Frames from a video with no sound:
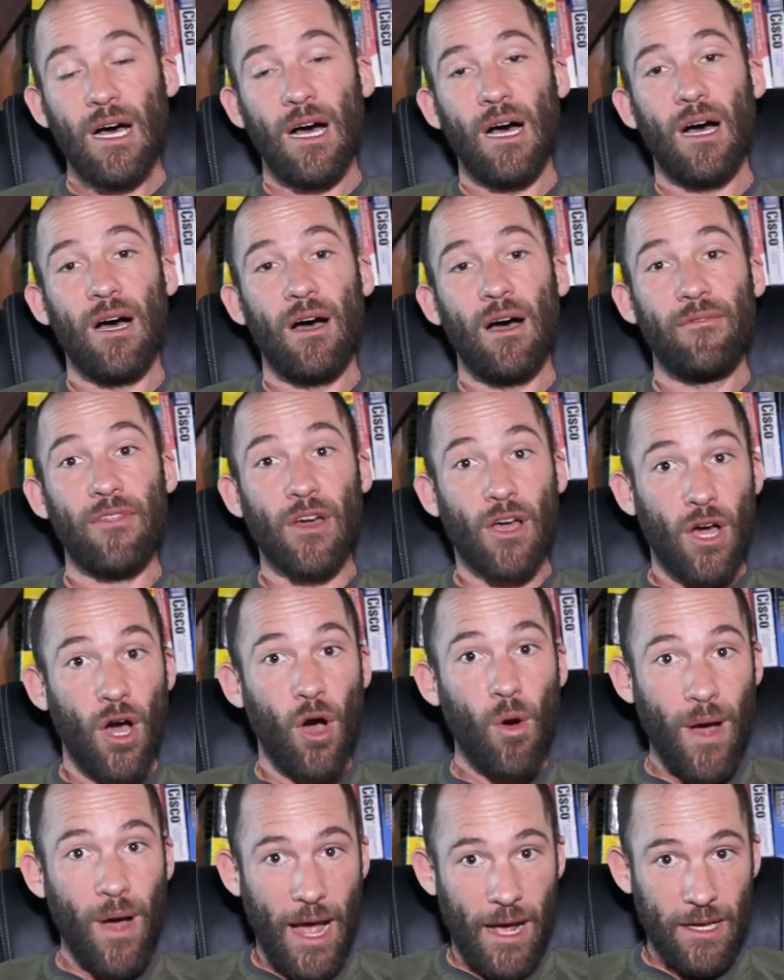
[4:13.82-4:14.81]
of the
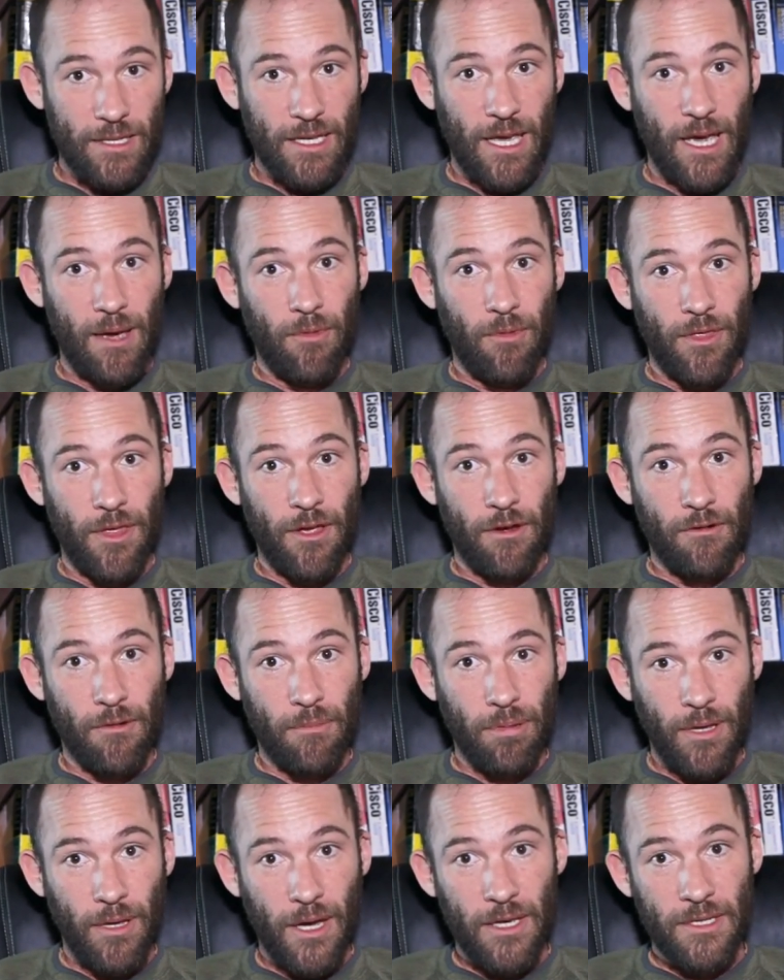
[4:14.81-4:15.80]
coax cable that you're
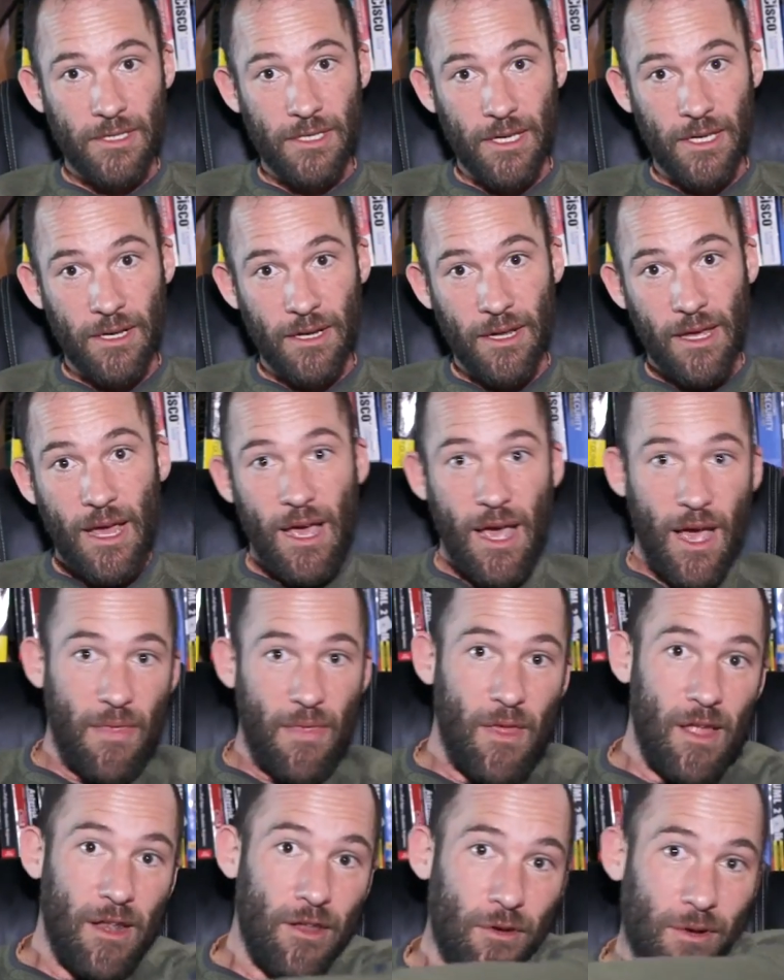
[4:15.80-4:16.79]
replacing,
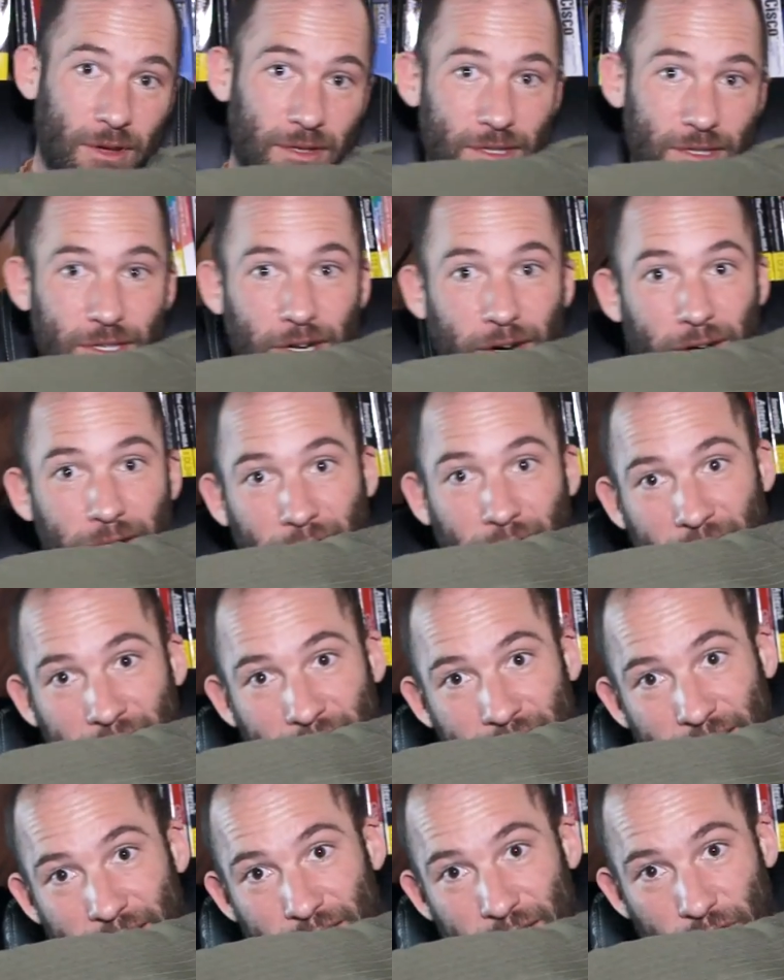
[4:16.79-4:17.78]
and then you can start like
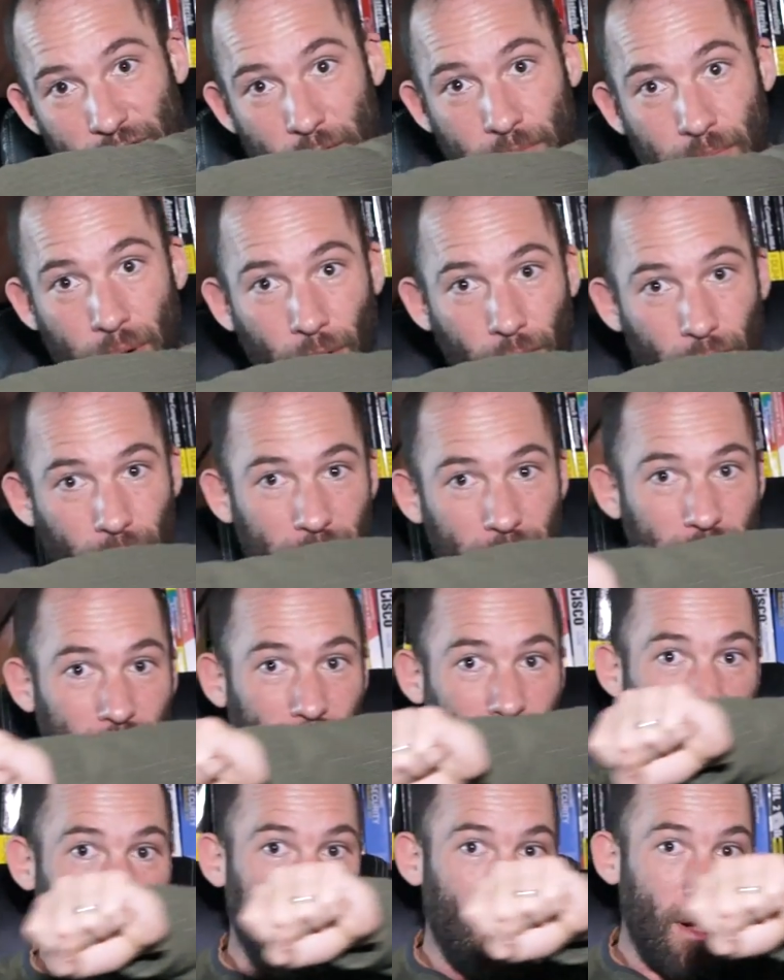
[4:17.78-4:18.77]
essentially pulling
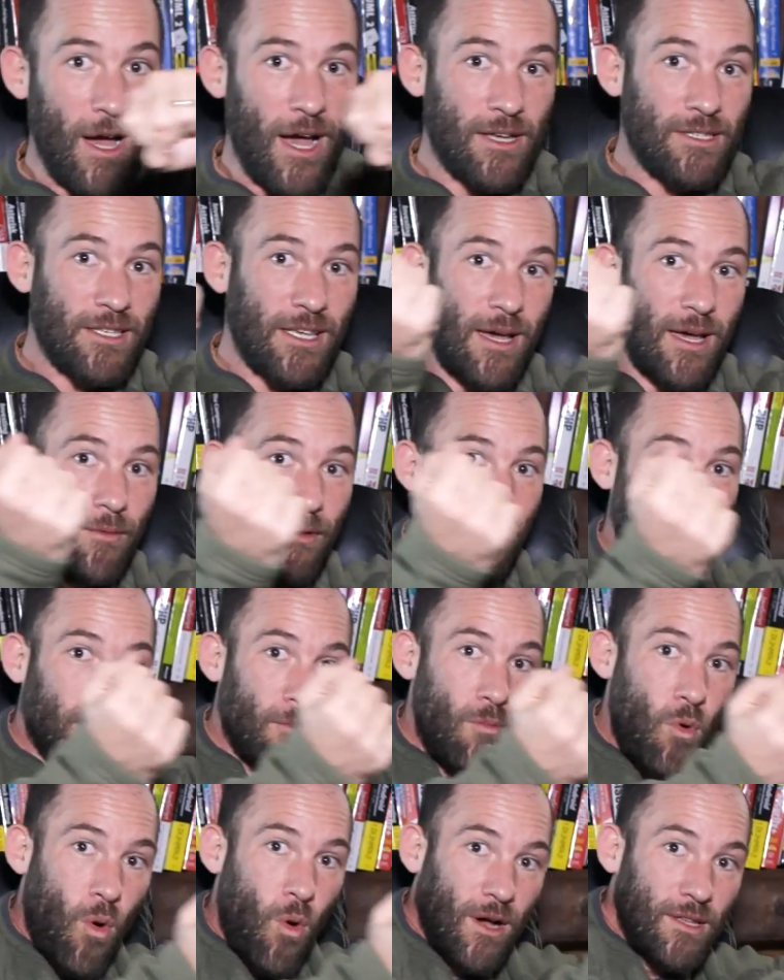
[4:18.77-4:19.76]
the coax cable
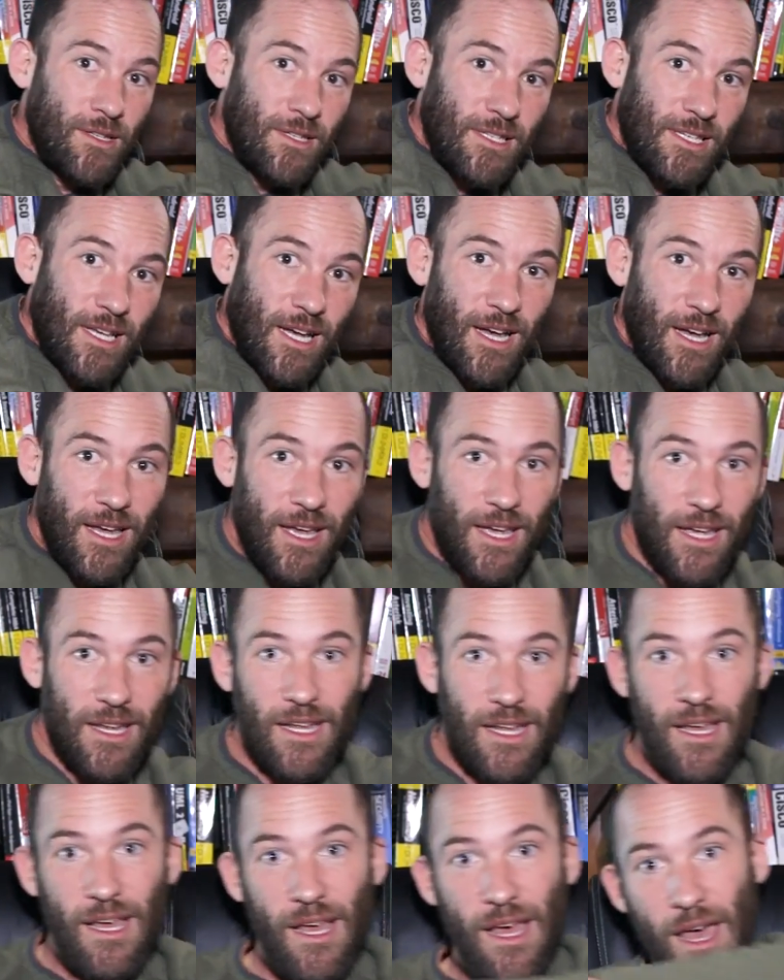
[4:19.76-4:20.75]
from one
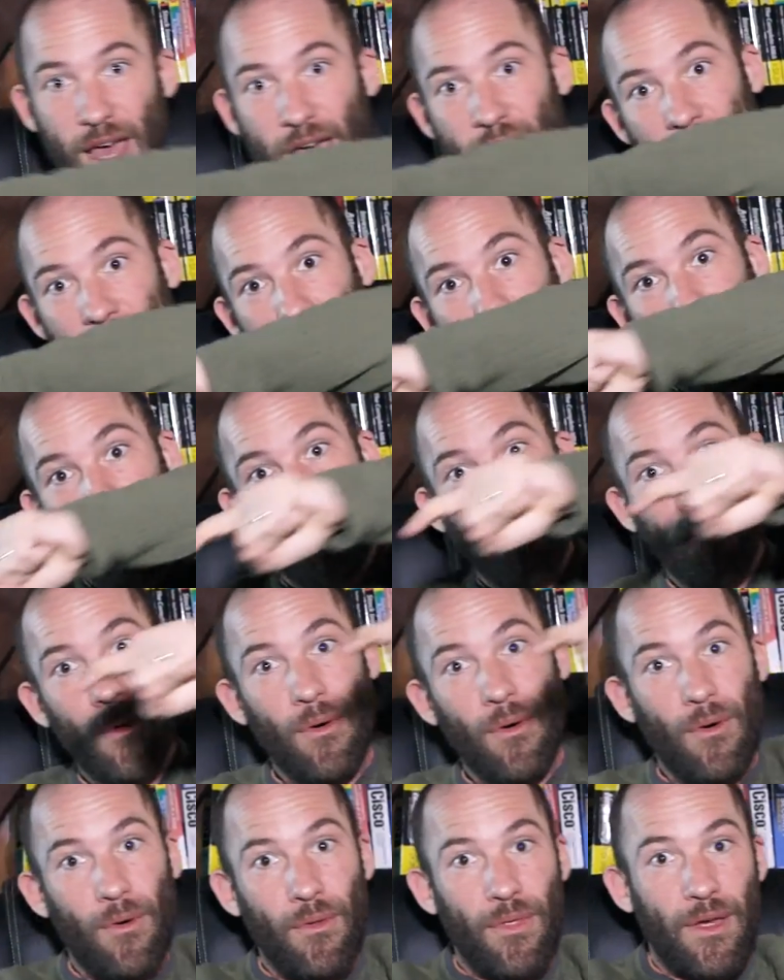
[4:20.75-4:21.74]
side and
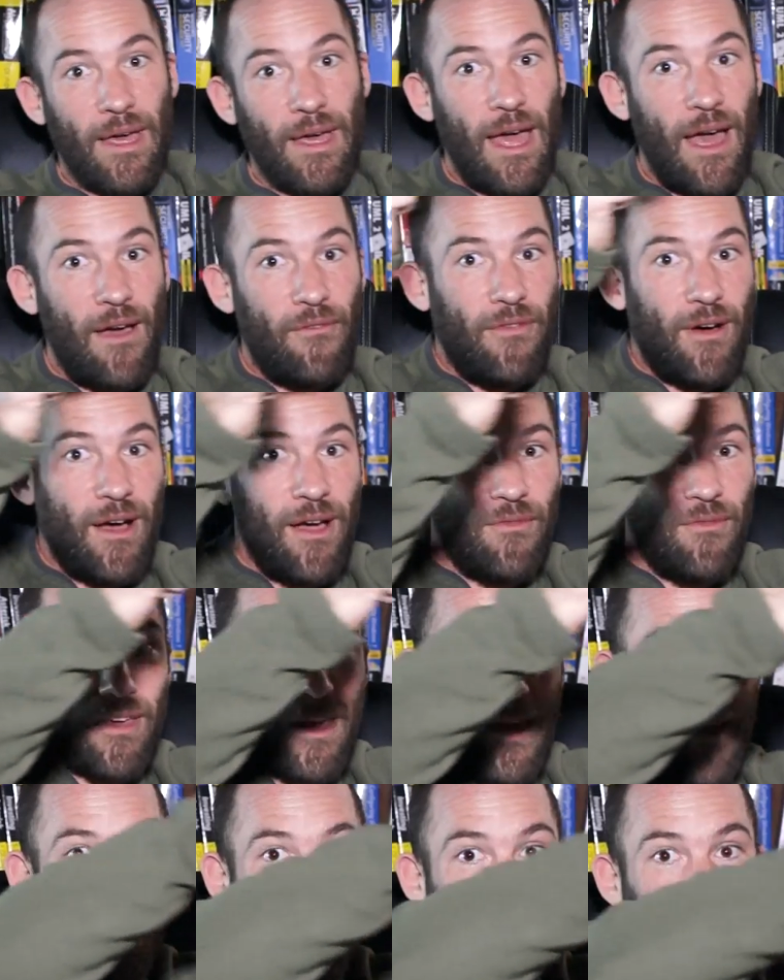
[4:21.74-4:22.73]
pull the Cat5
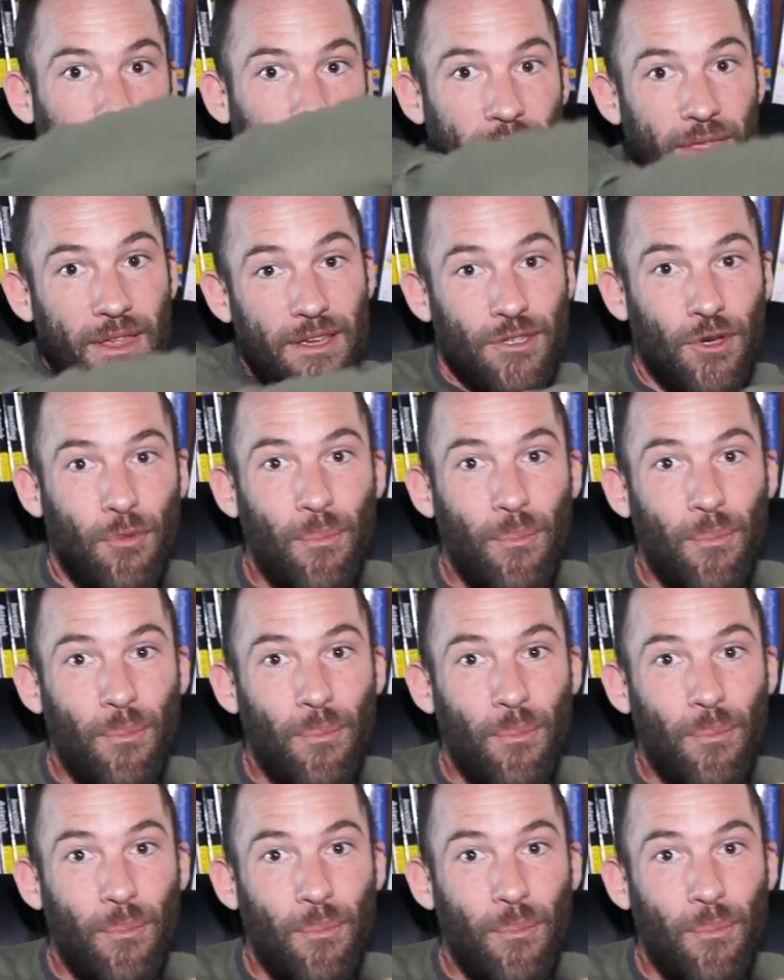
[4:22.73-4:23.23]
cable with it.